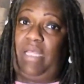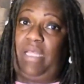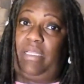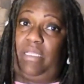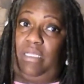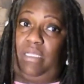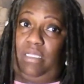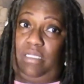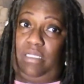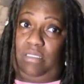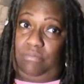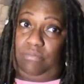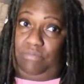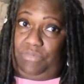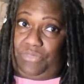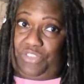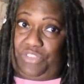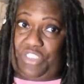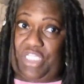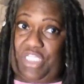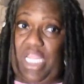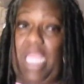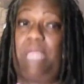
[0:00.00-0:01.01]
my
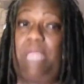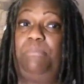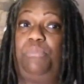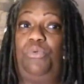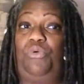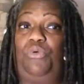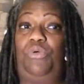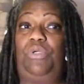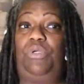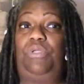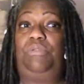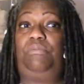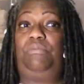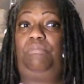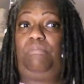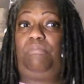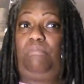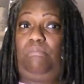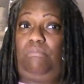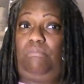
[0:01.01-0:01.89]
skateboard.